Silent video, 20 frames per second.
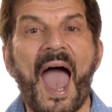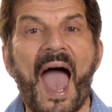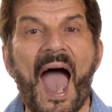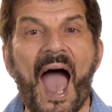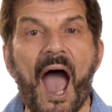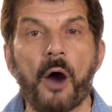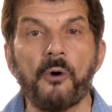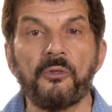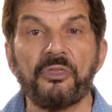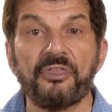
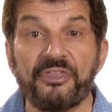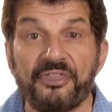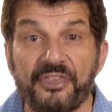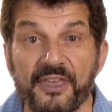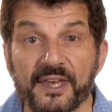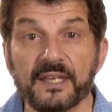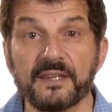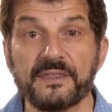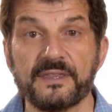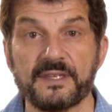how
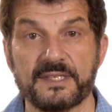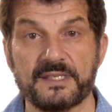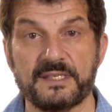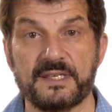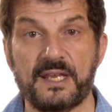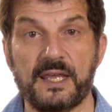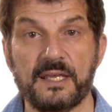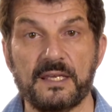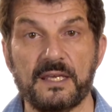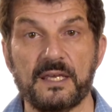thick the
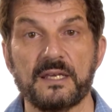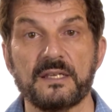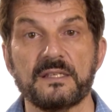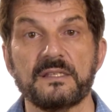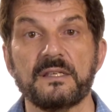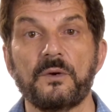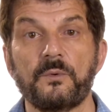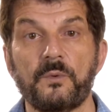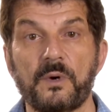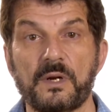steak
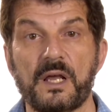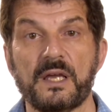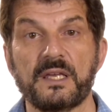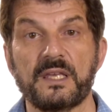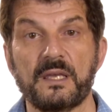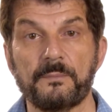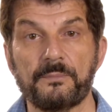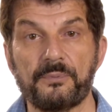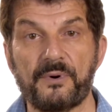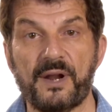is when I
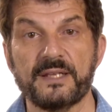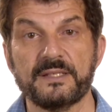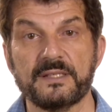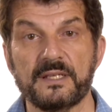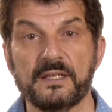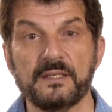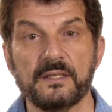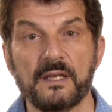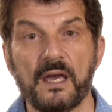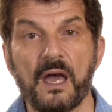compress
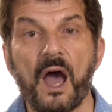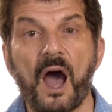it.